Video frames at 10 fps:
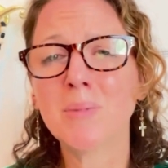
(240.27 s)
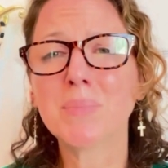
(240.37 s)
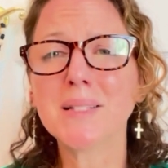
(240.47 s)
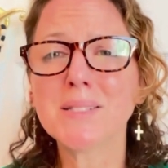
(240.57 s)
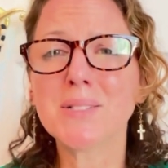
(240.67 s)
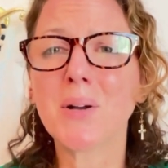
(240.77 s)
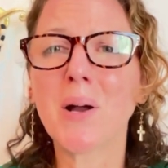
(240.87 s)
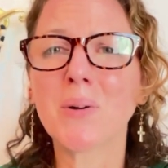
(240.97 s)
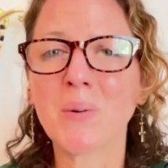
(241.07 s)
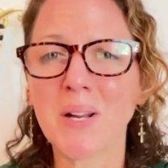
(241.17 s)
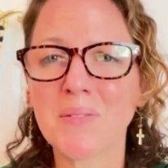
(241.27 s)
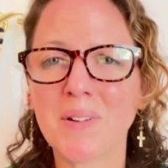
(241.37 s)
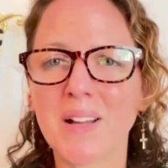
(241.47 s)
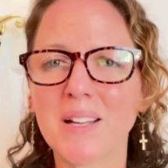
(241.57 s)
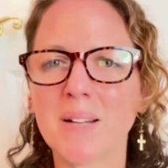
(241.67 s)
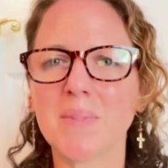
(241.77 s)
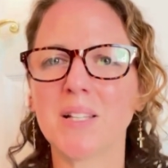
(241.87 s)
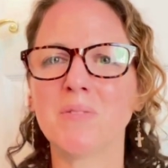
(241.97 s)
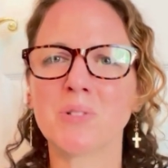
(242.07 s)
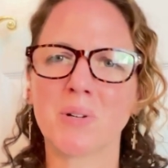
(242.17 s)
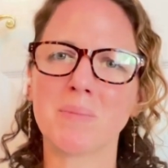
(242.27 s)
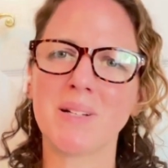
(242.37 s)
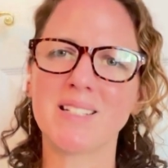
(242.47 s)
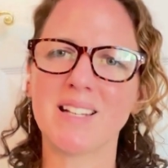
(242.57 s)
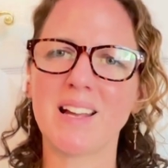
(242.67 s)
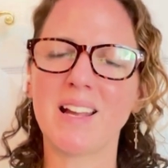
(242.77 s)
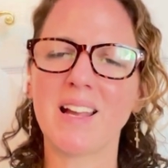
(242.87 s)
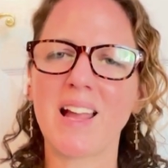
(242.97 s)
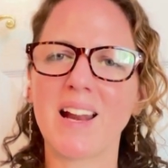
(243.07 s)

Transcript: Please know how grateful I am that you've joined me today,